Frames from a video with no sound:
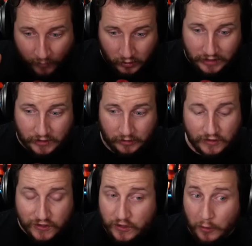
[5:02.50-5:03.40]
printer
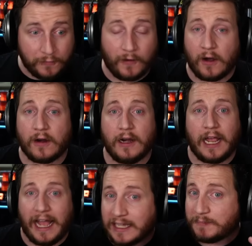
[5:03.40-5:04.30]
so far
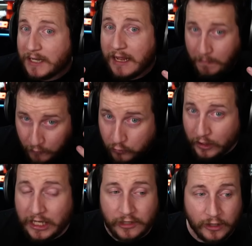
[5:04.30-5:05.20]
has been a
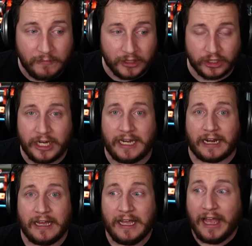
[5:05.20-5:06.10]
pretty good
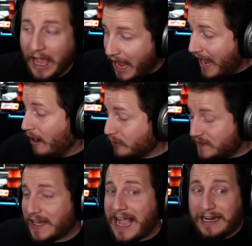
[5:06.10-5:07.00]
machine
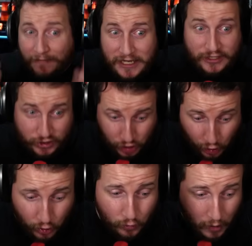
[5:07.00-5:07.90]
outside of these
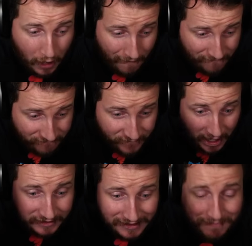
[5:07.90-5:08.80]
two
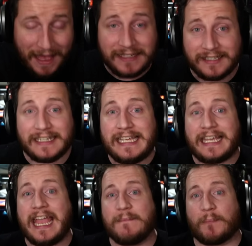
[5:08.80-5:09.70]
fundamentally
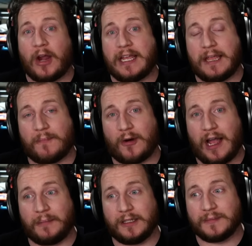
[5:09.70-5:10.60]
game-breaking
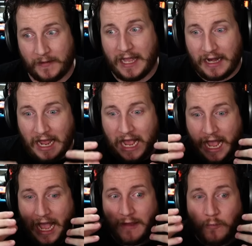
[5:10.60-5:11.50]
problems, and
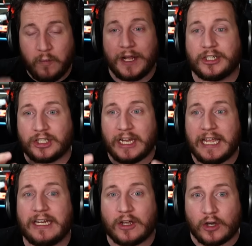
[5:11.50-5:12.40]
I wish
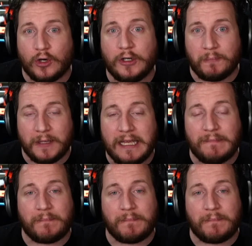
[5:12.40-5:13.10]
it could be